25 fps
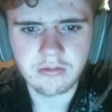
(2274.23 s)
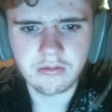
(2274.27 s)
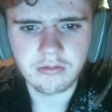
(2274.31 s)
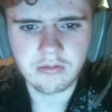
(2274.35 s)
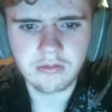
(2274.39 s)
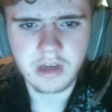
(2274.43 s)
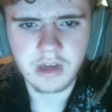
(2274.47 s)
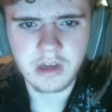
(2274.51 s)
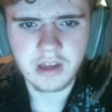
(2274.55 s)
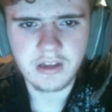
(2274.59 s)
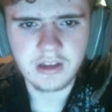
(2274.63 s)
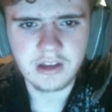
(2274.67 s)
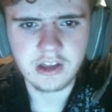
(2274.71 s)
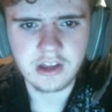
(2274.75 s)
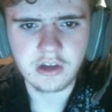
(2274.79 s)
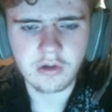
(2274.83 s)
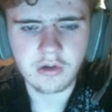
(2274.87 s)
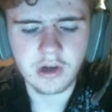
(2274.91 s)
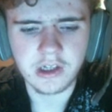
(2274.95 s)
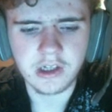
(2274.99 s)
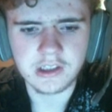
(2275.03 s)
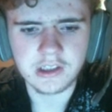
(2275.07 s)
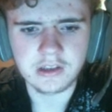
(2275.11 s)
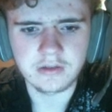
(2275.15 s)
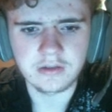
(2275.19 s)
I think the
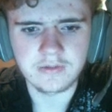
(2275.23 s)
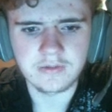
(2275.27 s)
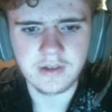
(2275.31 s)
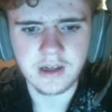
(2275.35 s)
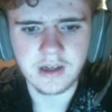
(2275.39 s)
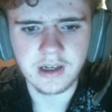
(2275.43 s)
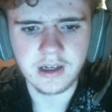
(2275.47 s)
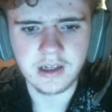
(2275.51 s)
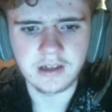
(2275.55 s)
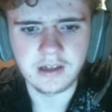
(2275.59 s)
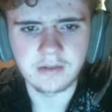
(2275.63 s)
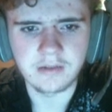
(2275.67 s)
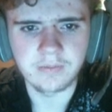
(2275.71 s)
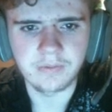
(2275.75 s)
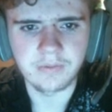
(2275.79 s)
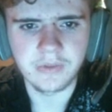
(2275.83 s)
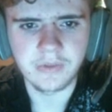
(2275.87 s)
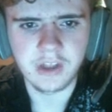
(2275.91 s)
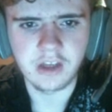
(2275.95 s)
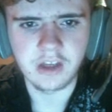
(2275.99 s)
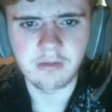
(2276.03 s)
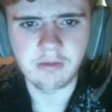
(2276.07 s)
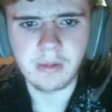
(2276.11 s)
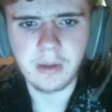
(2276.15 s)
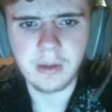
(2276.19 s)
aquatics are fine.
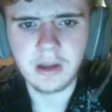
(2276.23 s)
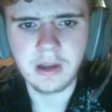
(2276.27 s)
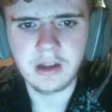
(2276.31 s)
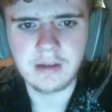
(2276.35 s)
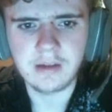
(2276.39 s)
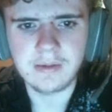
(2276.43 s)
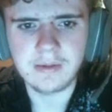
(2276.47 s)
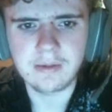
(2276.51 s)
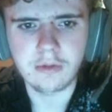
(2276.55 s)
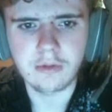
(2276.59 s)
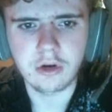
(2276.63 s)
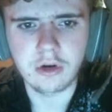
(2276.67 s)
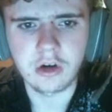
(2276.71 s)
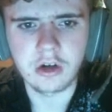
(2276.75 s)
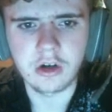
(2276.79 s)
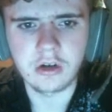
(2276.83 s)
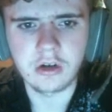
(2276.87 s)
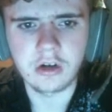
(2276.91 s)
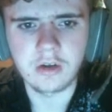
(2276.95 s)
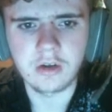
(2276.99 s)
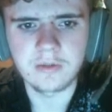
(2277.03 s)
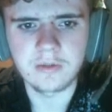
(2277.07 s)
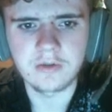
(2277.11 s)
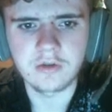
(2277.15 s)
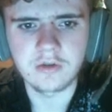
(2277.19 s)
Maybe a little bit more
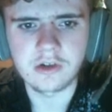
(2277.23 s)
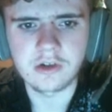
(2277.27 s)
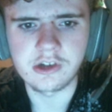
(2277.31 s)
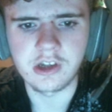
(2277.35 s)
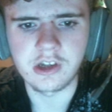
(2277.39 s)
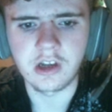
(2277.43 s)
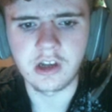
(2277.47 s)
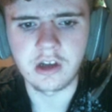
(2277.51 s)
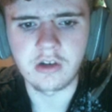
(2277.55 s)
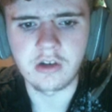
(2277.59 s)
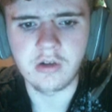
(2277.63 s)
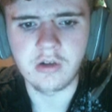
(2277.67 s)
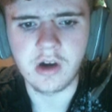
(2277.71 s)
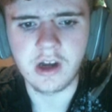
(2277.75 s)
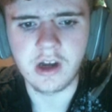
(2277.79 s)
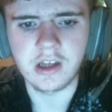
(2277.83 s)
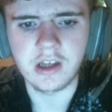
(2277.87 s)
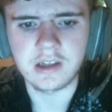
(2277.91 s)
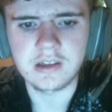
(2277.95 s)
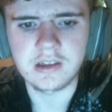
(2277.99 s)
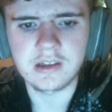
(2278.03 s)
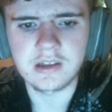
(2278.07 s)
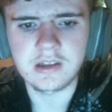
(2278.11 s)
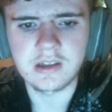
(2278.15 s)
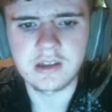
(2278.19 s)
herbivores than
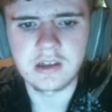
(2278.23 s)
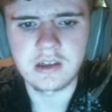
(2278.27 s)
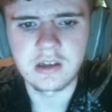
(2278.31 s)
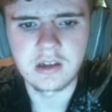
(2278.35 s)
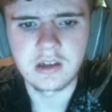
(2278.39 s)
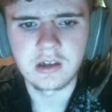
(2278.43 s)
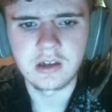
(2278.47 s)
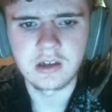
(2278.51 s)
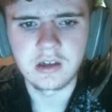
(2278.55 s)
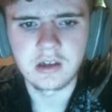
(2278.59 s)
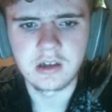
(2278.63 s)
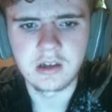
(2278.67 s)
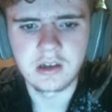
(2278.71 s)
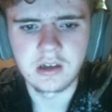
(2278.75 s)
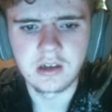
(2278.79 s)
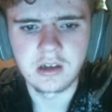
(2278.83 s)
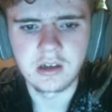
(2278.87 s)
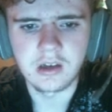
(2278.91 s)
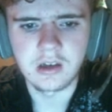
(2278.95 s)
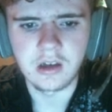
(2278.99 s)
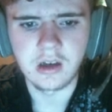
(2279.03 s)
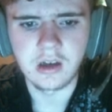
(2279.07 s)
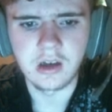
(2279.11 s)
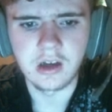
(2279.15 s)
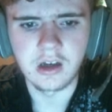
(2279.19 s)
aquatics
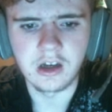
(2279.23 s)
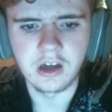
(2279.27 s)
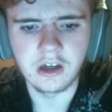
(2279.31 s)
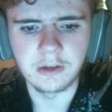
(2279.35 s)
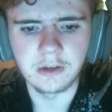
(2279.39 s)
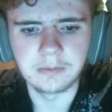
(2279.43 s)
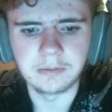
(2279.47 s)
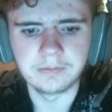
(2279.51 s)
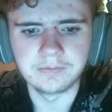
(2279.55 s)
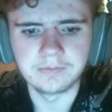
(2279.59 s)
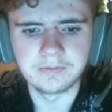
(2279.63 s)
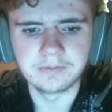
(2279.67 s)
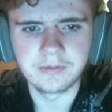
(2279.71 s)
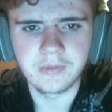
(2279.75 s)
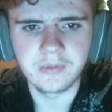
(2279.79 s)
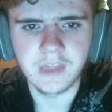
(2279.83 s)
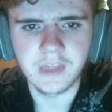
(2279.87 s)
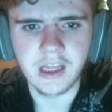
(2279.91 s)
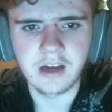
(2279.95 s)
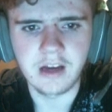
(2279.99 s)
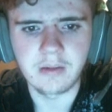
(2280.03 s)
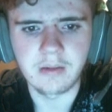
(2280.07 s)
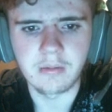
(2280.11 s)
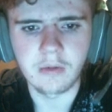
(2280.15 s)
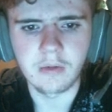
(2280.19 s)

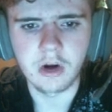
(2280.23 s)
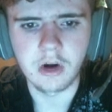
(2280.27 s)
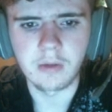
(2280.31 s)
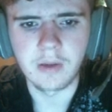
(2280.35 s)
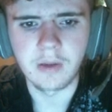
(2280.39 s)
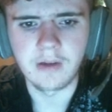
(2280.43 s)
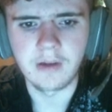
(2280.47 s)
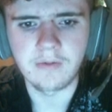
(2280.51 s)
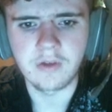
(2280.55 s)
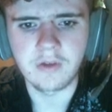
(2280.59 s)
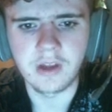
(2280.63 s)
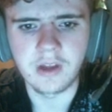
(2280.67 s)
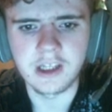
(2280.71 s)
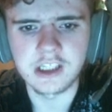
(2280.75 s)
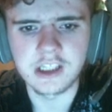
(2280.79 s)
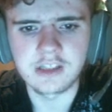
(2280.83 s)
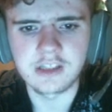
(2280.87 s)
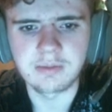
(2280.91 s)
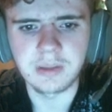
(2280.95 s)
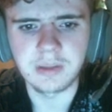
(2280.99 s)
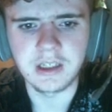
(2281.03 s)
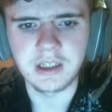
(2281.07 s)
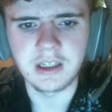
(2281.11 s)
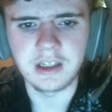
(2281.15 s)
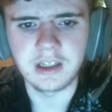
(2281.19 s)
that are meant for like
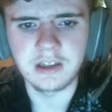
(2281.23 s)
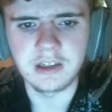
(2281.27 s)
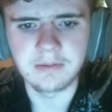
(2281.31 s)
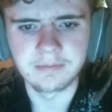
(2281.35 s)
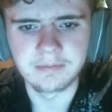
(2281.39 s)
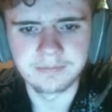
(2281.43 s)
speed.